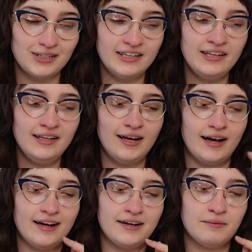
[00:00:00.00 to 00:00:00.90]
one,
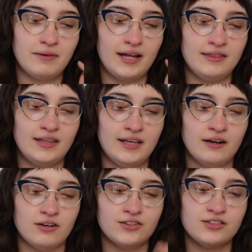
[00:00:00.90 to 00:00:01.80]
and
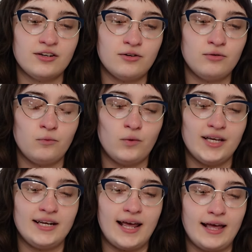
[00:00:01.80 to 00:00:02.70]
then also
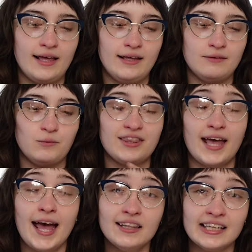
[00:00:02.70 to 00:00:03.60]
with
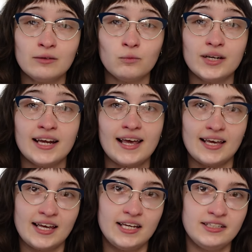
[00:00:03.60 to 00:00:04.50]
Ellie when
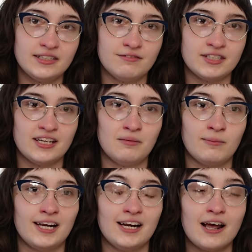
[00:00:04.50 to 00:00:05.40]
Hayes gives
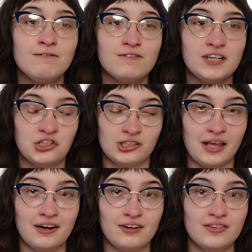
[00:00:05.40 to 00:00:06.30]
him an unfinished
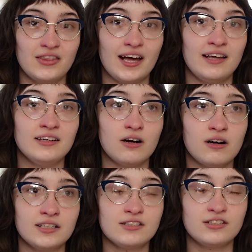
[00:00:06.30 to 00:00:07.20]
letter that
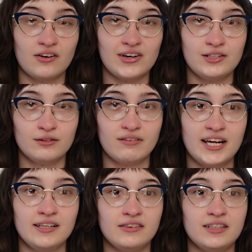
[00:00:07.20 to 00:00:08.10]
Gaunt started to
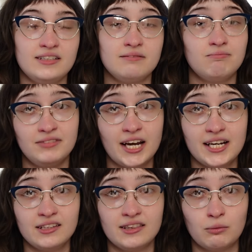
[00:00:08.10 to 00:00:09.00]
write the
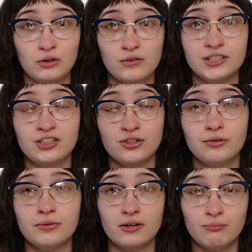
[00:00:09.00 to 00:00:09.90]
night that they were going to
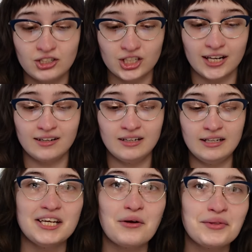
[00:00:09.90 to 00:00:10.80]
do their mission.
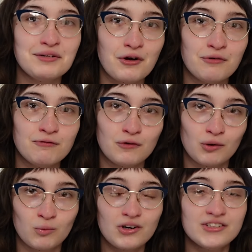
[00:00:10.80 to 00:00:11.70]
He only wrote
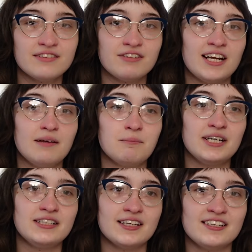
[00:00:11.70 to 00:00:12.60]
4 words of it,
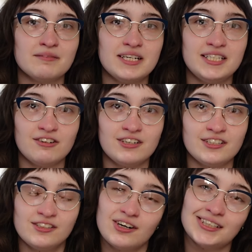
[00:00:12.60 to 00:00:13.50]
but it says, my
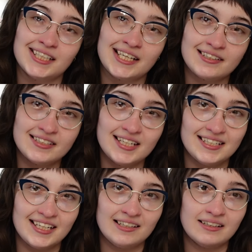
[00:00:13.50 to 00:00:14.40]
dearest darling
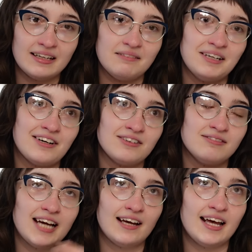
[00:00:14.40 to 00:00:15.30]
Sydney.
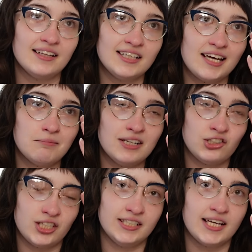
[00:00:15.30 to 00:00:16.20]
Now, Ellie had
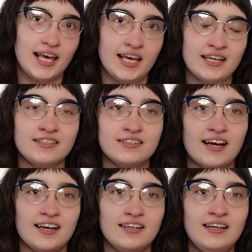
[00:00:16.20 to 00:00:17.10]
mentioned to Hayes
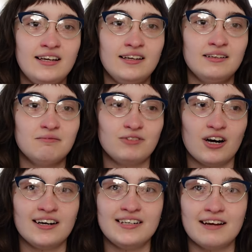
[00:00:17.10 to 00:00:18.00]
that
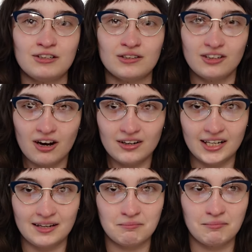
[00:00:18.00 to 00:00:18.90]
Gaunt never
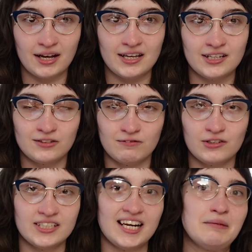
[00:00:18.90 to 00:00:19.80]
called him by his
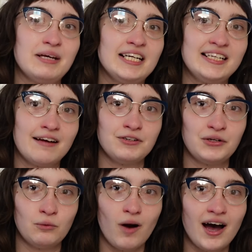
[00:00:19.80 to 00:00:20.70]
first name and he never
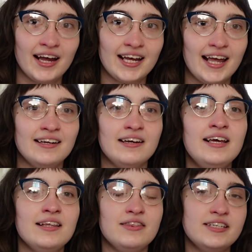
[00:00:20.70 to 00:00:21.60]
knew why. And
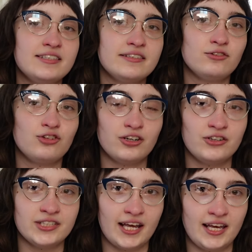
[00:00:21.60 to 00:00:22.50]
this
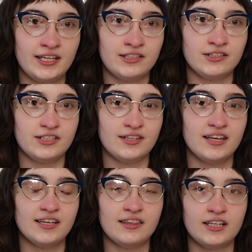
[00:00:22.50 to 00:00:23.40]
triggers Hayes to
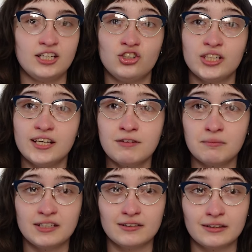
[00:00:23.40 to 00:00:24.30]
think that he should give
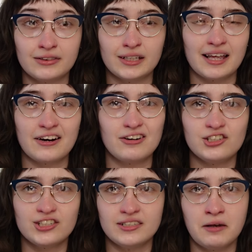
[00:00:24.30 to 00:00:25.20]
him the letter.
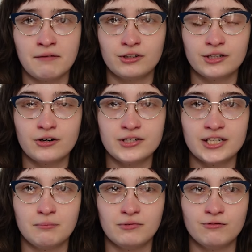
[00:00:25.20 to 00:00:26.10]
It just never occurred
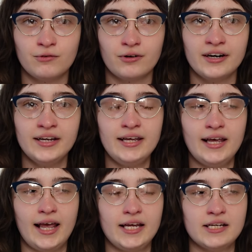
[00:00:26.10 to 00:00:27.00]
to him before.
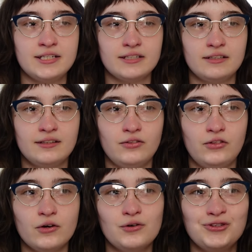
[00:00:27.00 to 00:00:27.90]
And
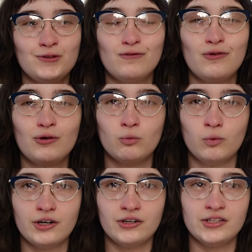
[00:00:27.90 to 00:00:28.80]
those 4
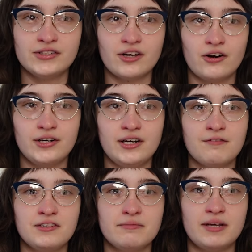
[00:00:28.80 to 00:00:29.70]
words are
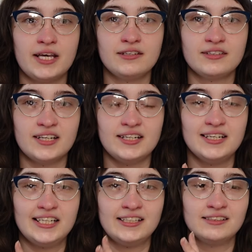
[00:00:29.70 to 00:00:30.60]
enough to make
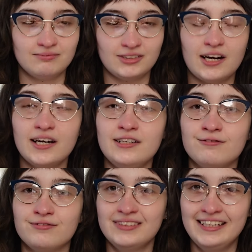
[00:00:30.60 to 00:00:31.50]
Sydney kind
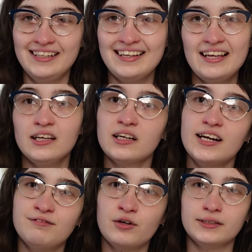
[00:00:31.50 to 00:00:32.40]
of
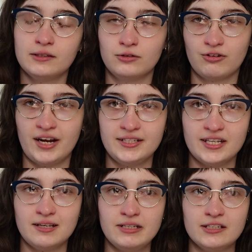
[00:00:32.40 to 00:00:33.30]
go a little
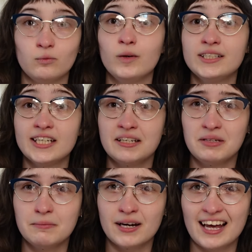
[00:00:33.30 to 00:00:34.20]
crazy, because what did he
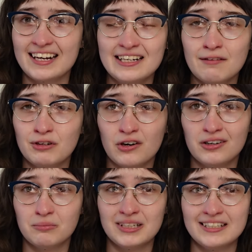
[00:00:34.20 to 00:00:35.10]
mean by that? He never
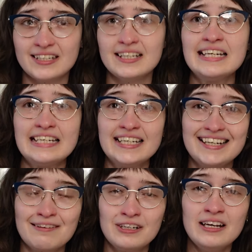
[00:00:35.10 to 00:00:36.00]
called me Sydney. He
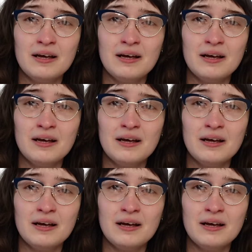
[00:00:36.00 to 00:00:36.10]
never,